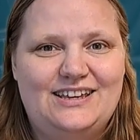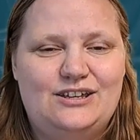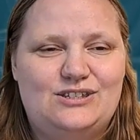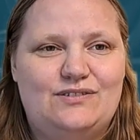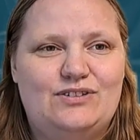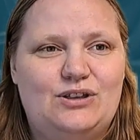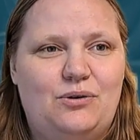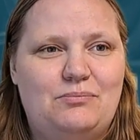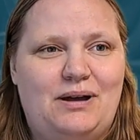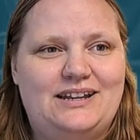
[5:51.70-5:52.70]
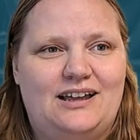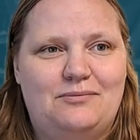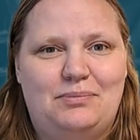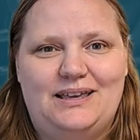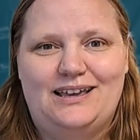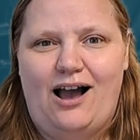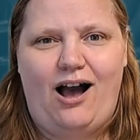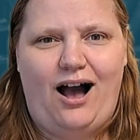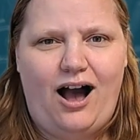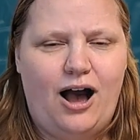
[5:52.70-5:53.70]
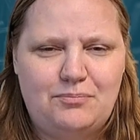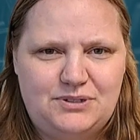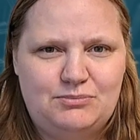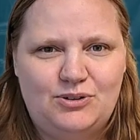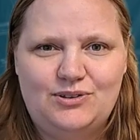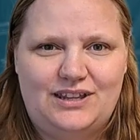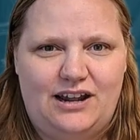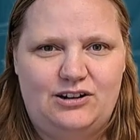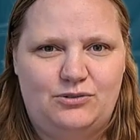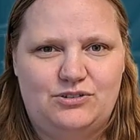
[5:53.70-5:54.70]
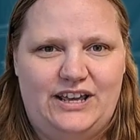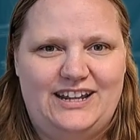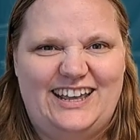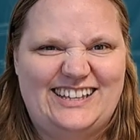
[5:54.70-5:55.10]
So even though it might not be optimal that I don't hit